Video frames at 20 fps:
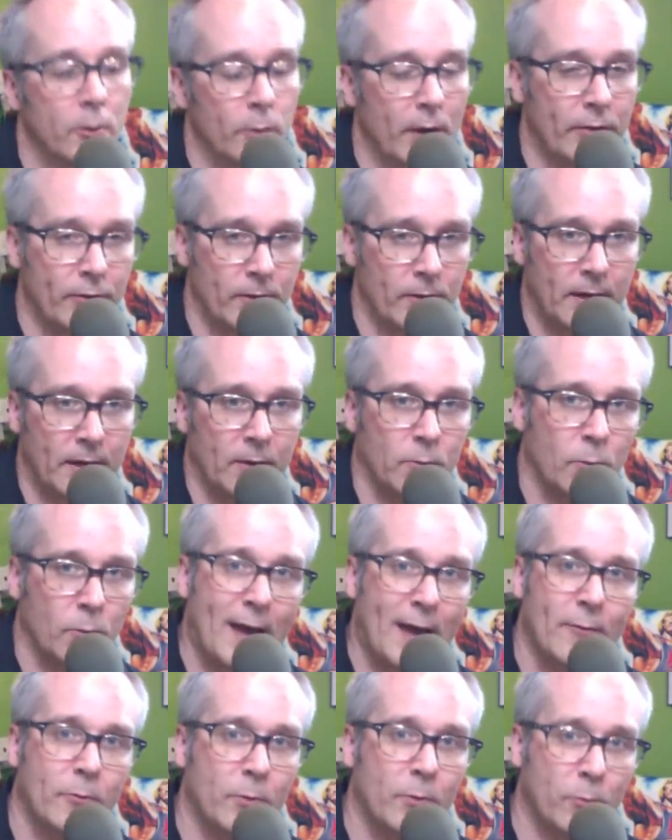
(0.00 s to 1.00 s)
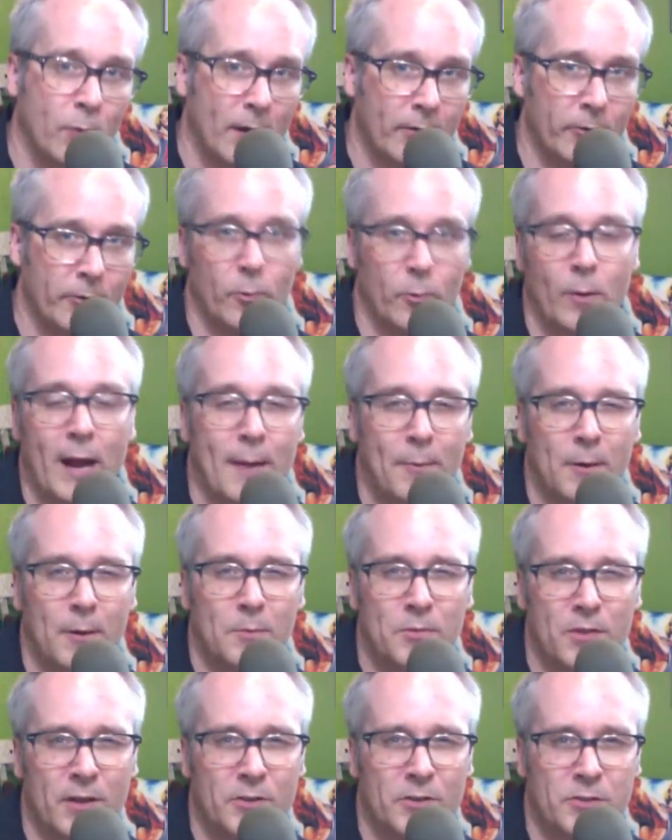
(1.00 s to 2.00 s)
Rather like a ra- rather wrap
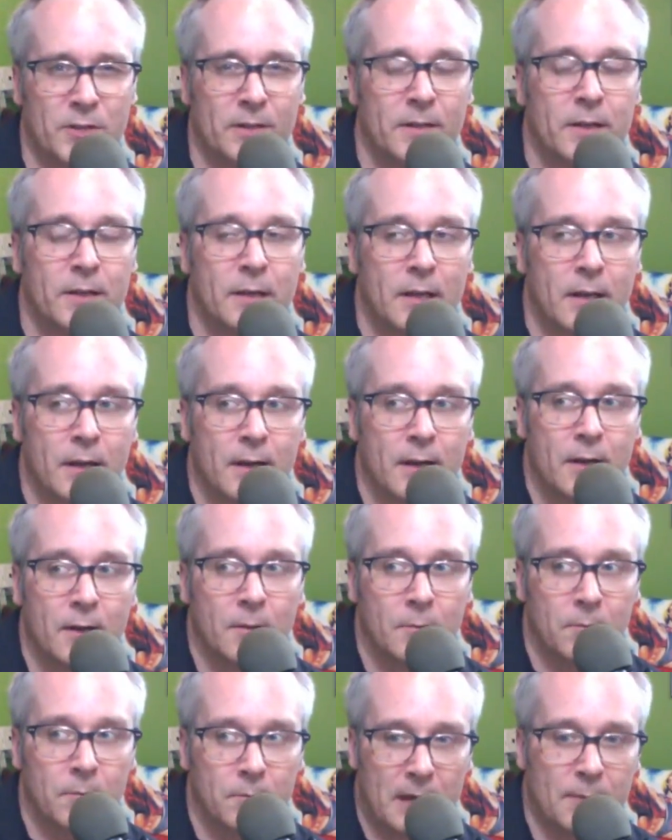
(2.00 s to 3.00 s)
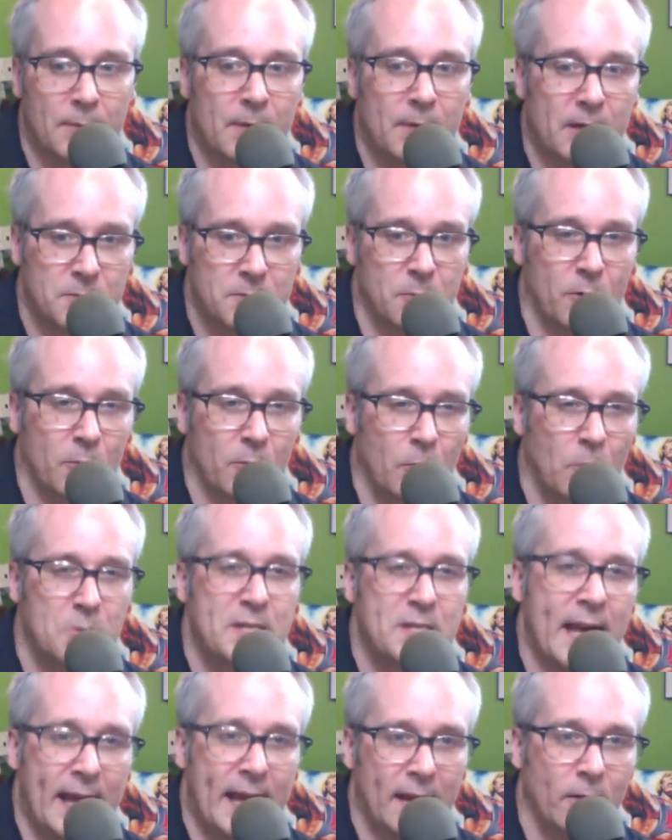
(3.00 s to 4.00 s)
up session, maybe explore. What
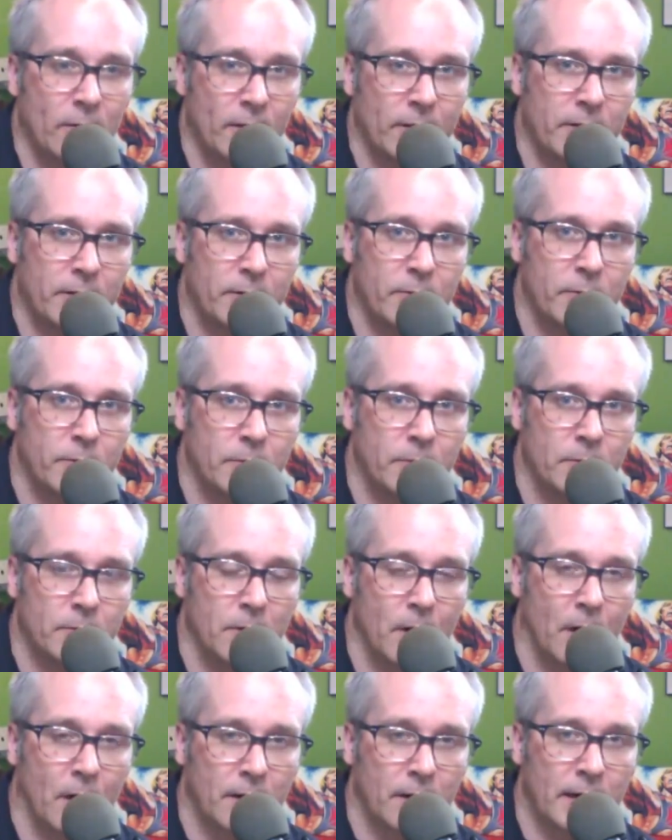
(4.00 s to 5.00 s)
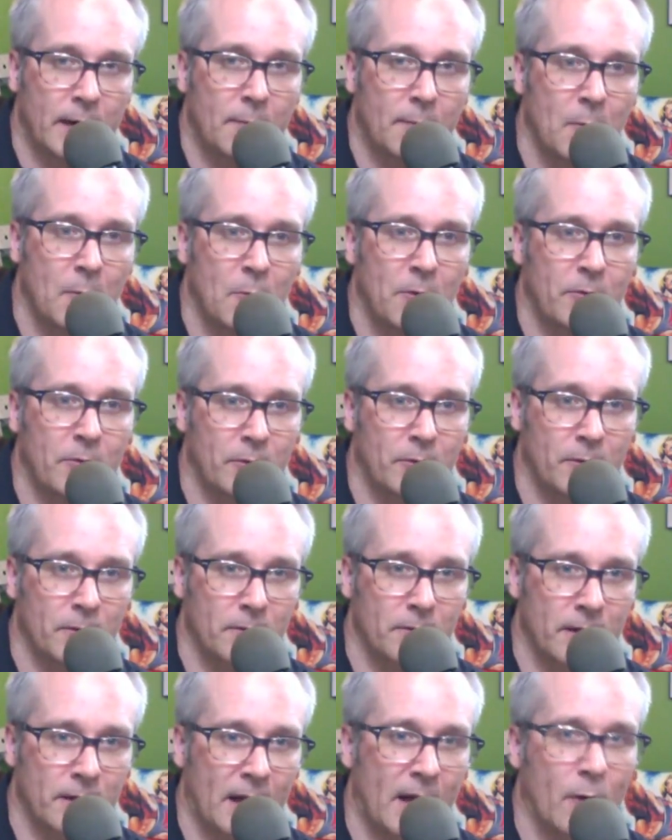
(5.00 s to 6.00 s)
was the angle that you uh, came up with
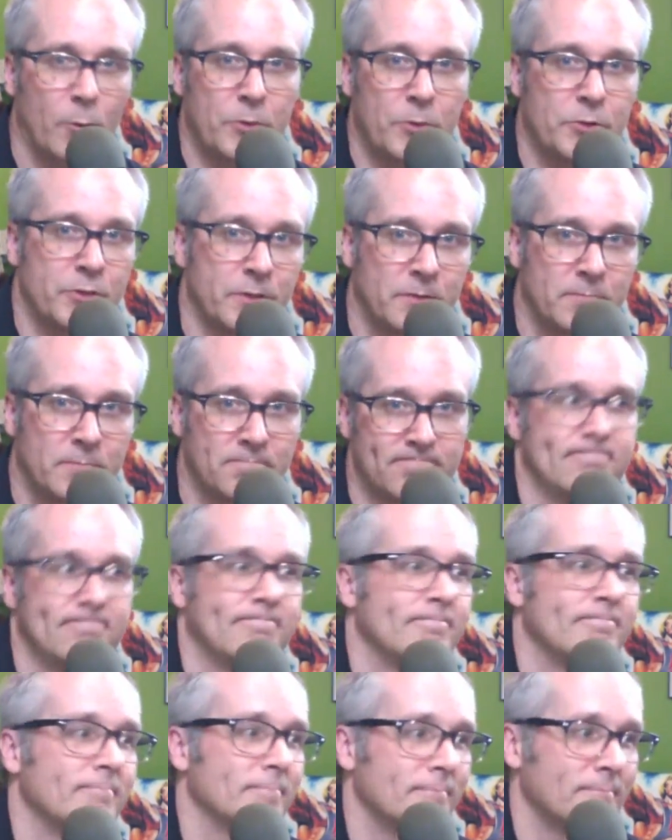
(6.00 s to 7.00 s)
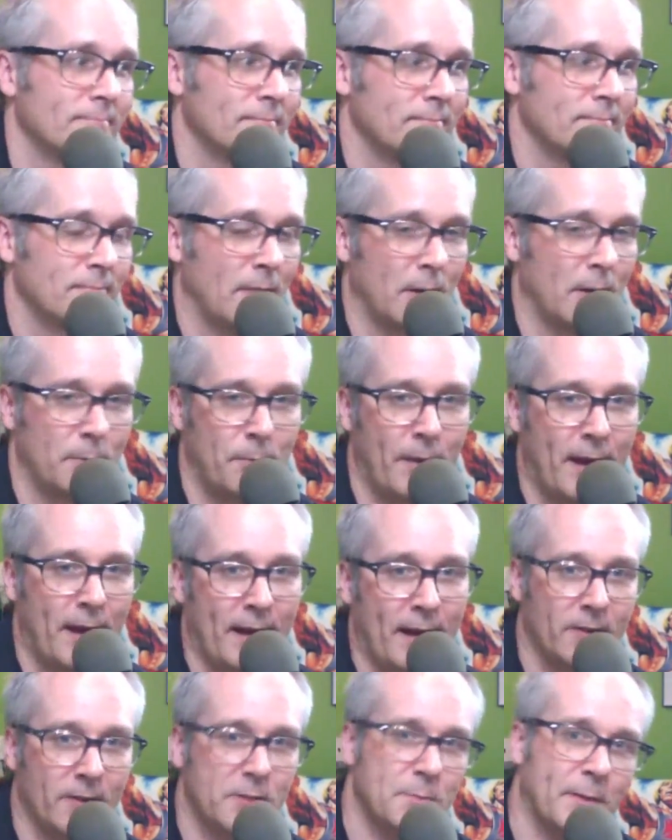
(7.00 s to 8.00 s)
for like how we should
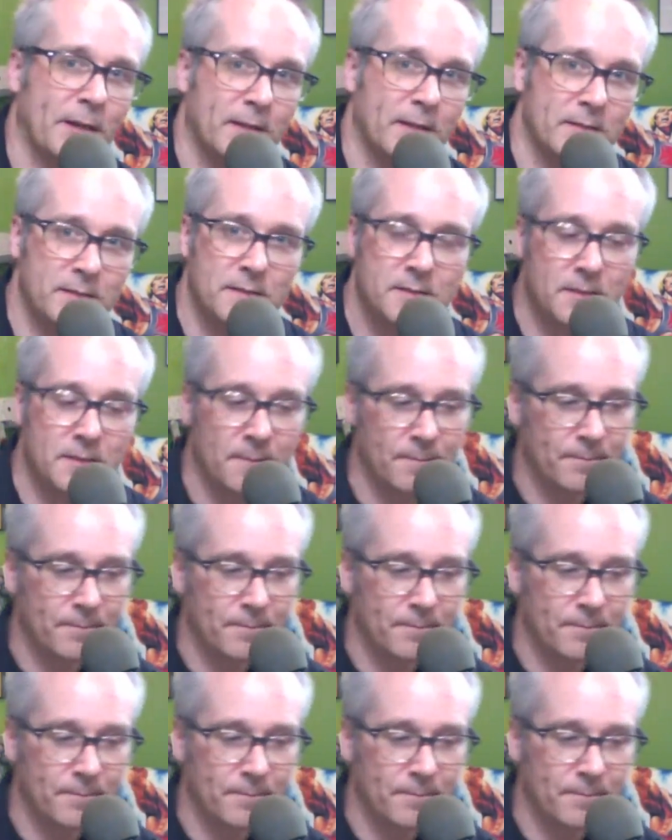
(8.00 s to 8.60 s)
unpack our experiences?